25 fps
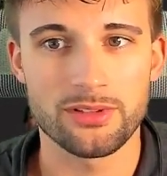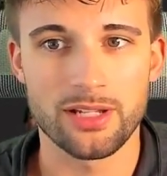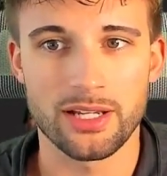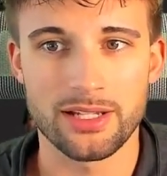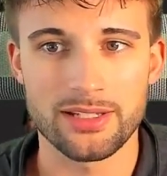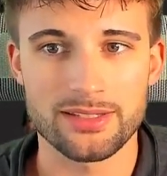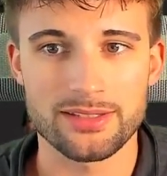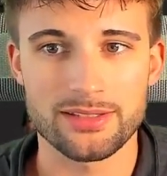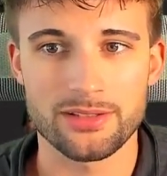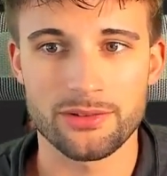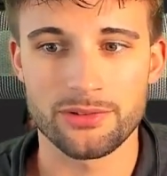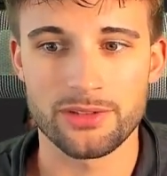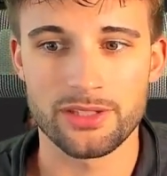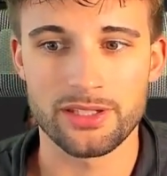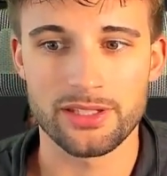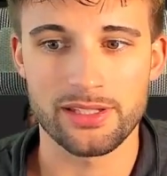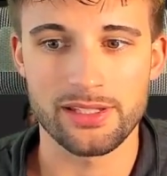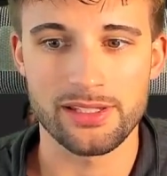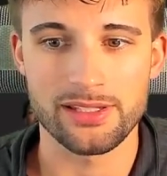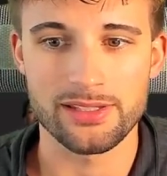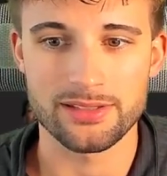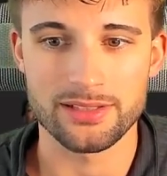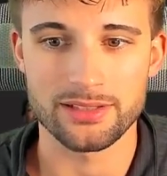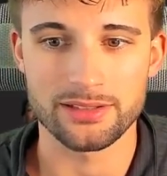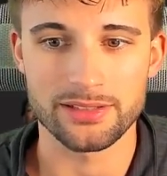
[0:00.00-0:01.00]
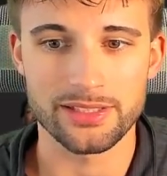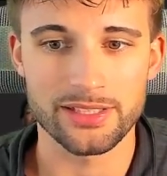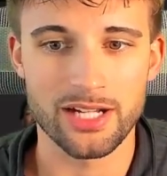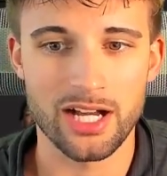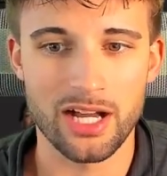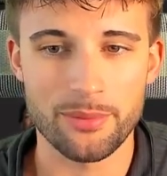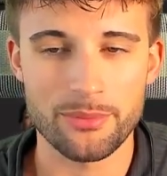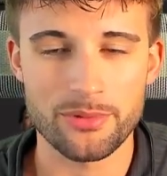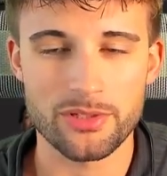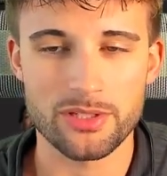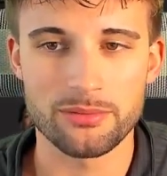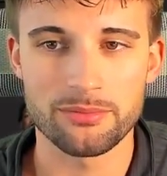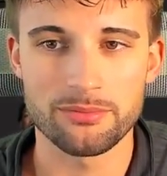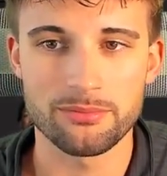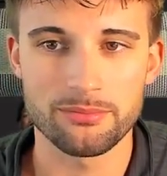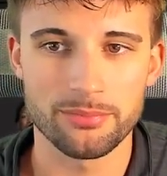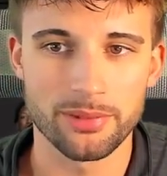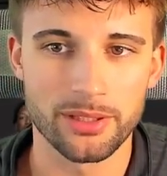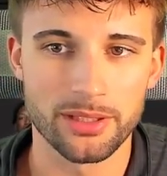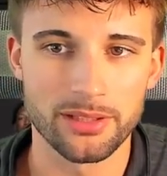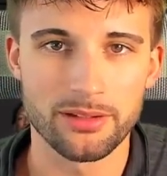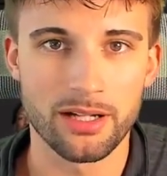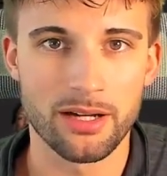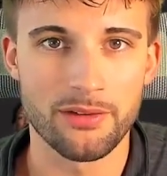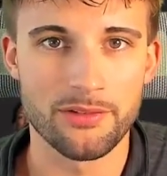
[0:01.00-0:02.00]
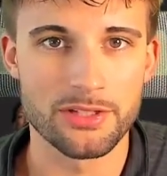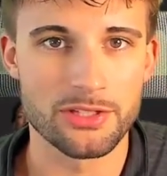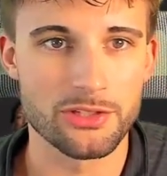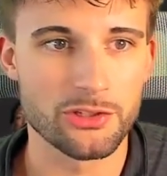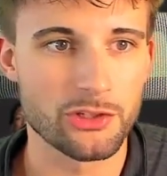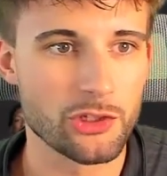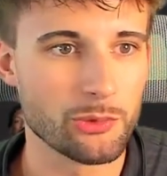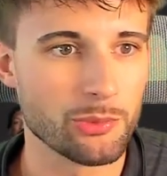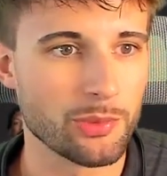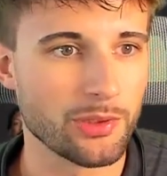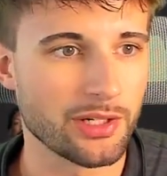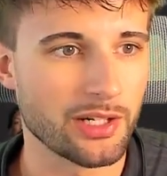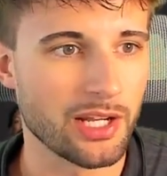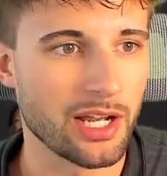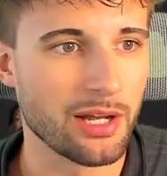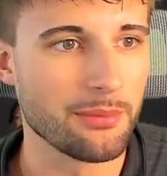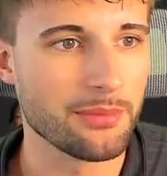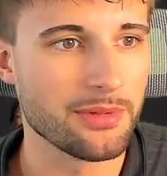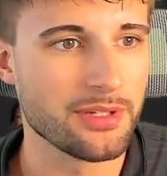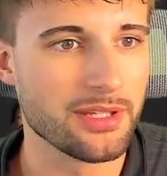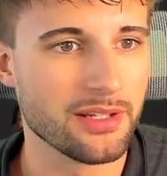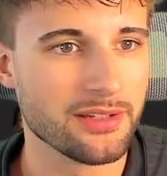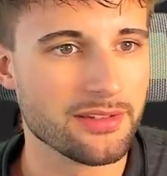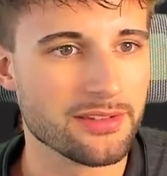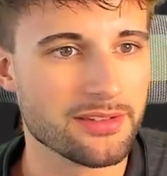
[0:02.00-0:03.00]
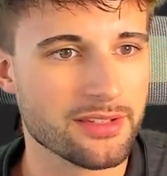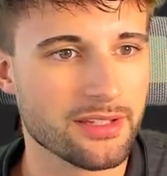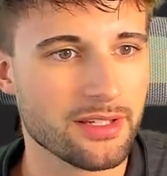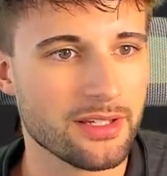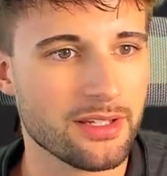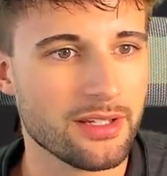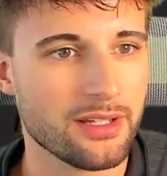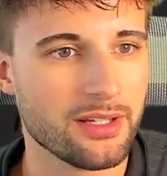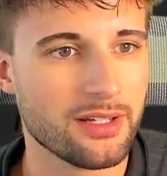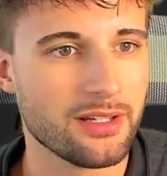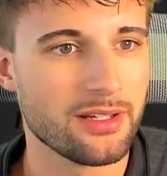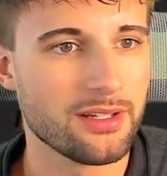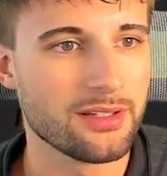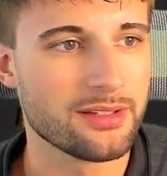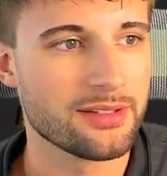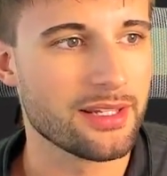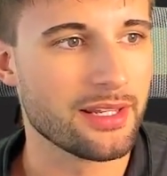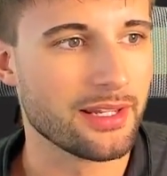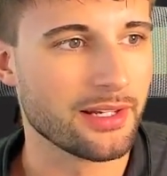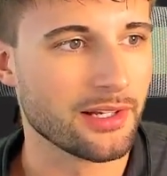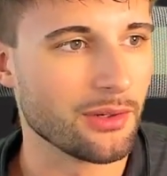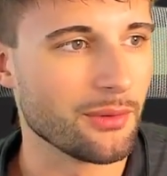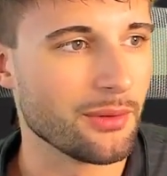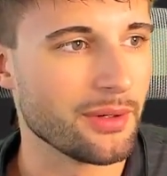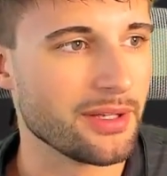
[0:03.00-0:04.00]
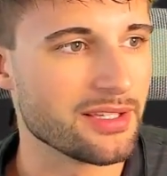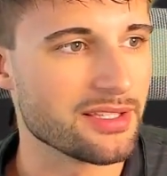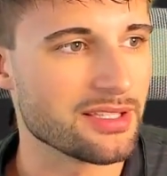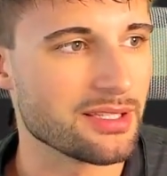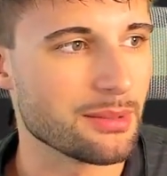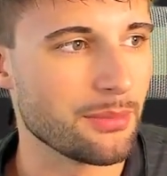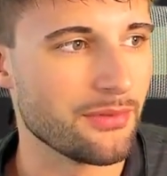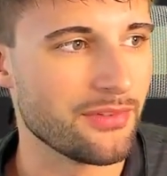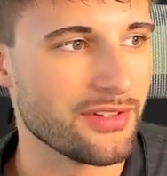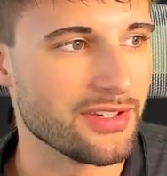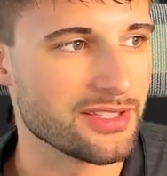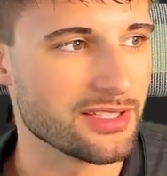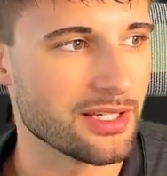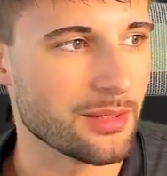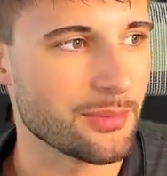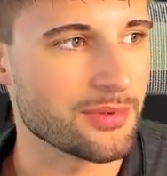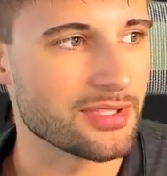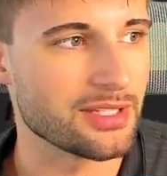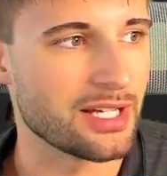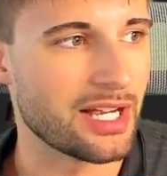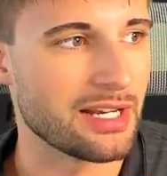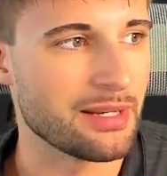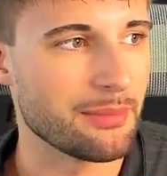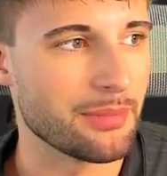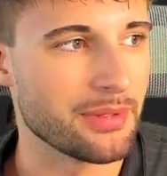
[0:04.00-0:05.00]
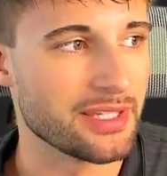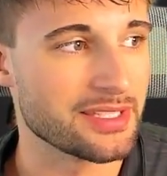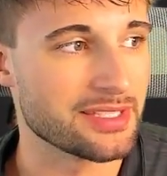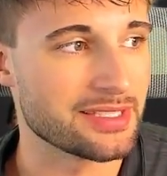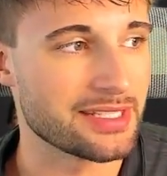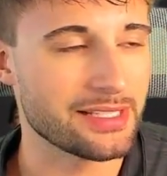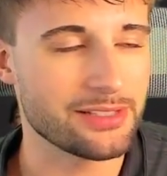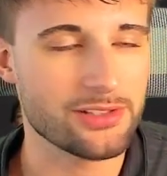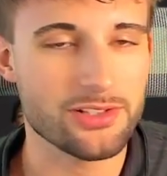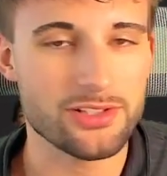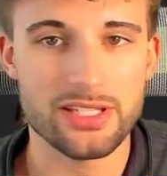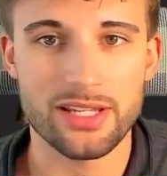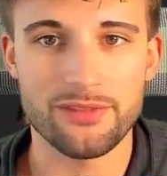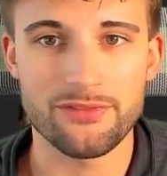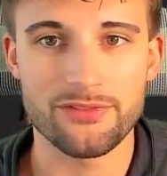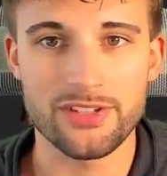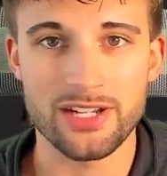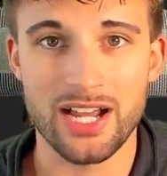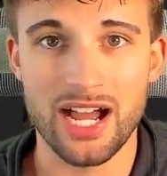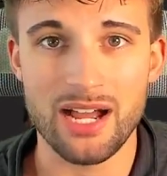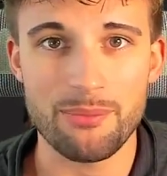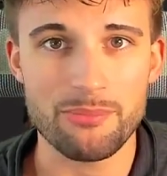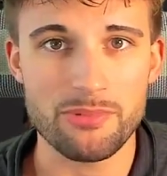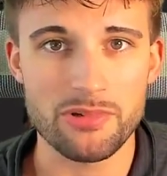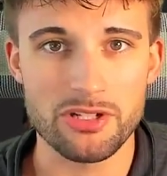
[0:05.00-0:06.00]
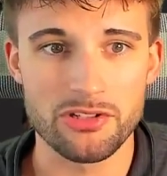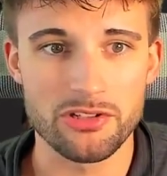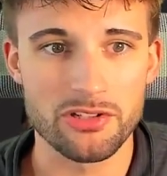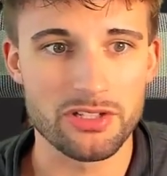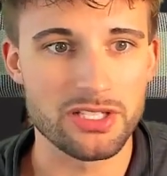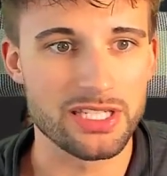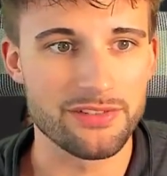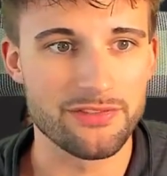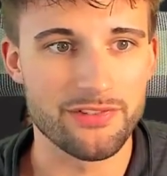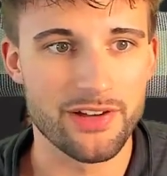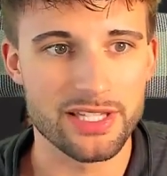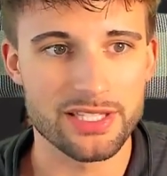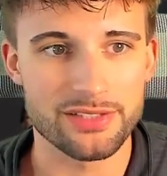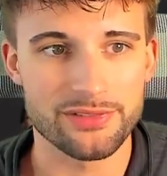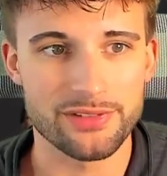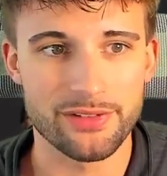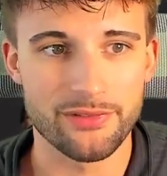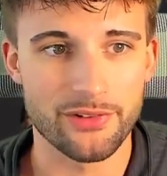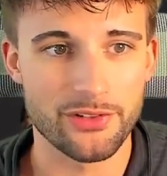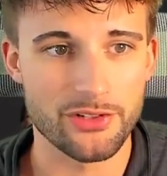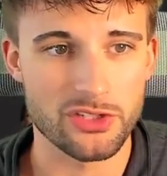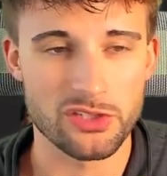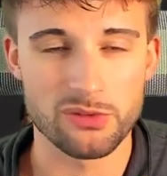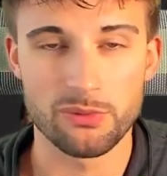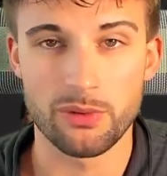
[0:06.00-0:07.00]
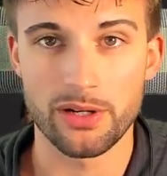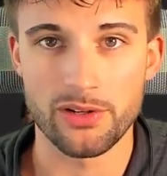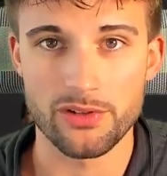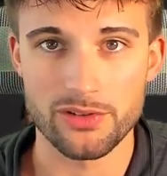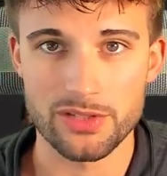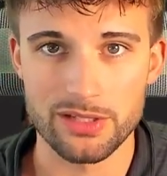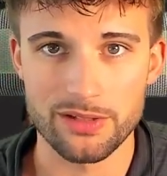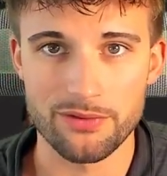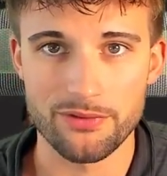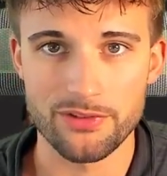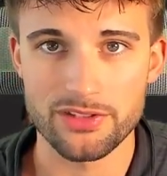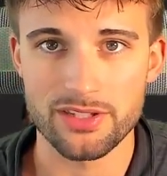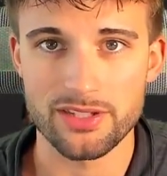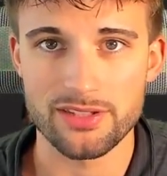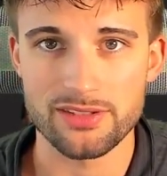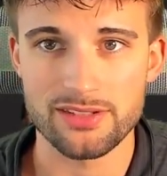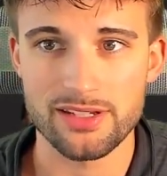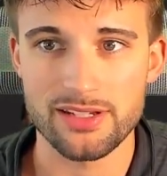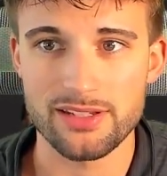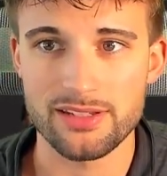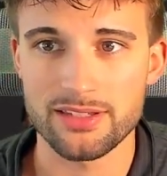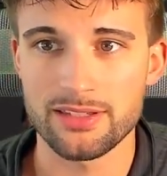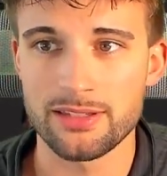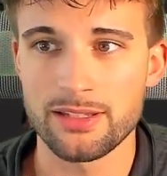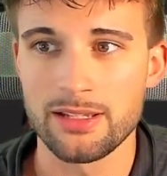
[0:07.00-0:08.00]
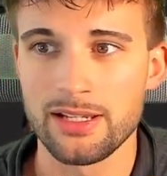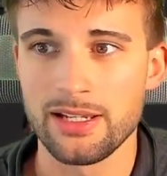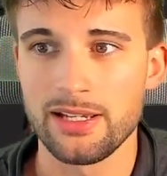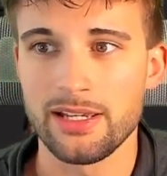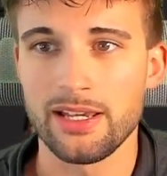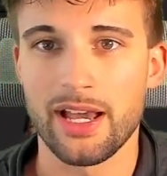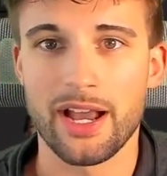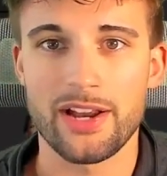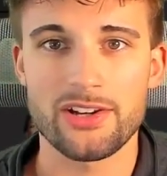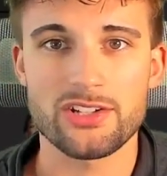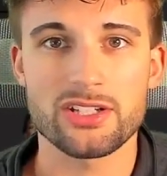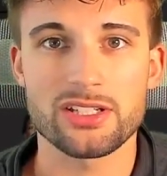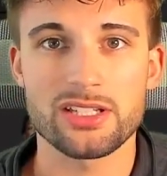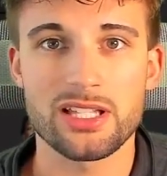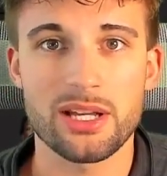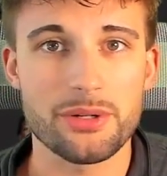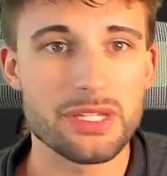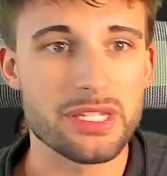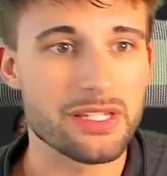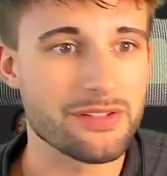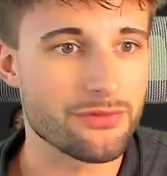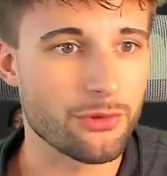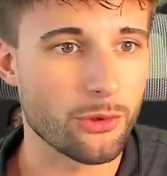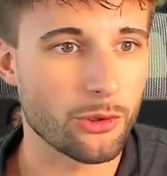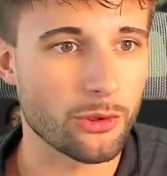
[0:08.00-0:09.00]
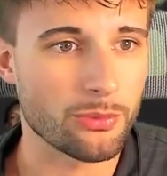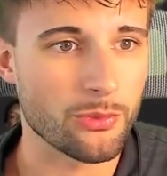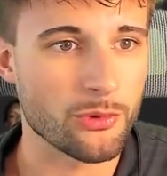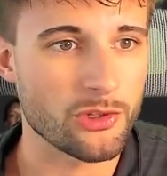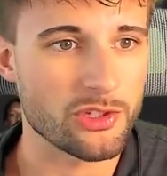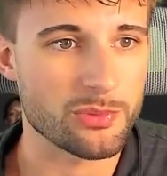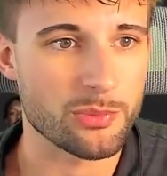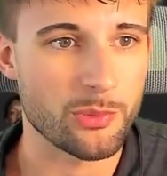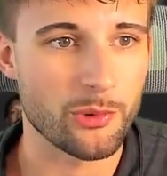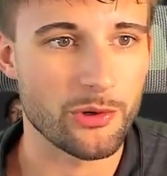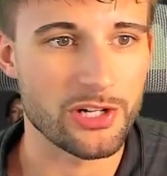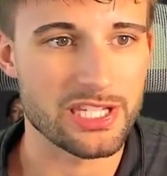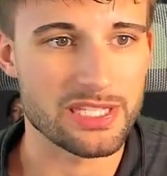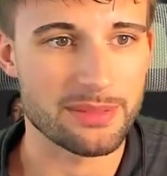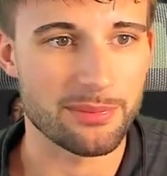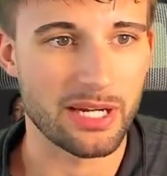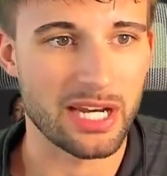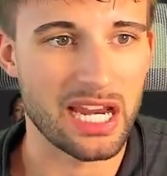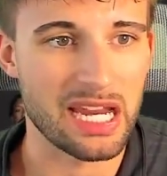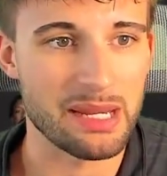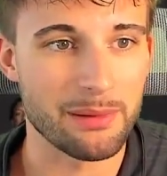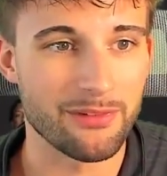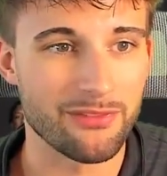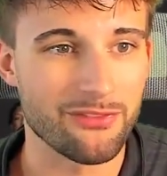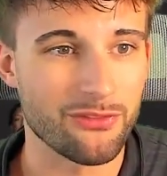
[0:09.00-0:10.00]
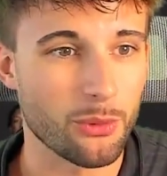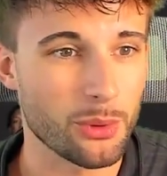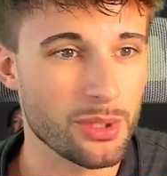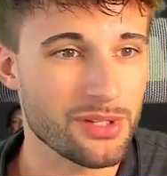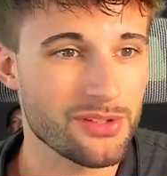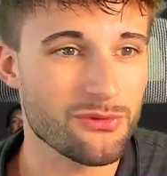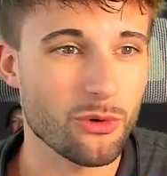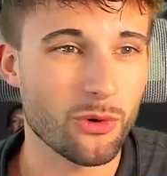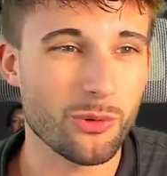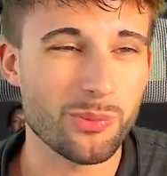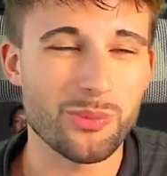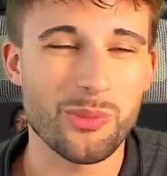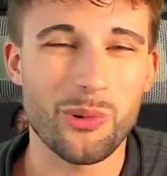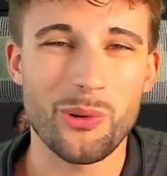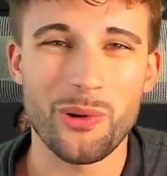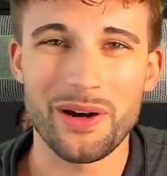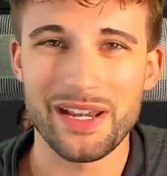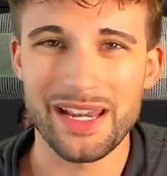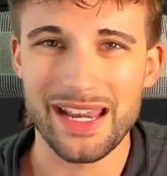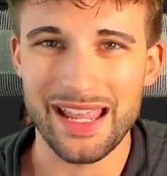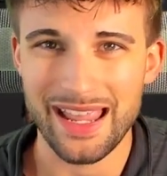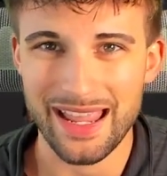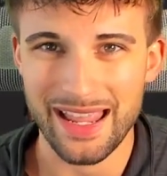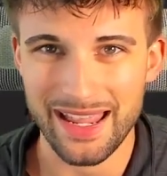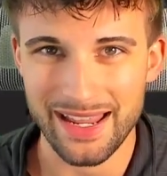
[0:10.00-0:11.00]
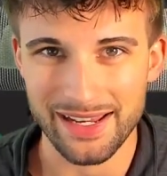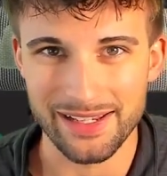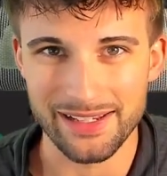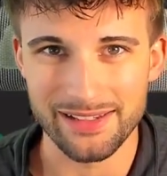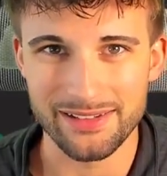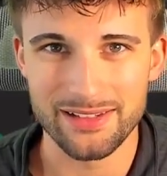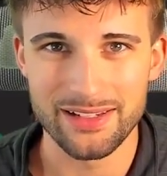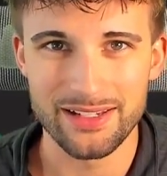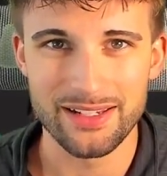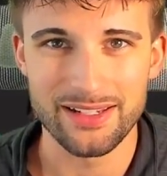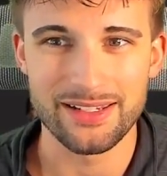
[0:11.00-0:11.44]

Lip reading: I still think he's an elite option, but obviously Cooper Kupp does take away some of his upside. But the Steelers have not been good defensively versus wide receivers this season, actually allowing the 4th most points per game at 44.8.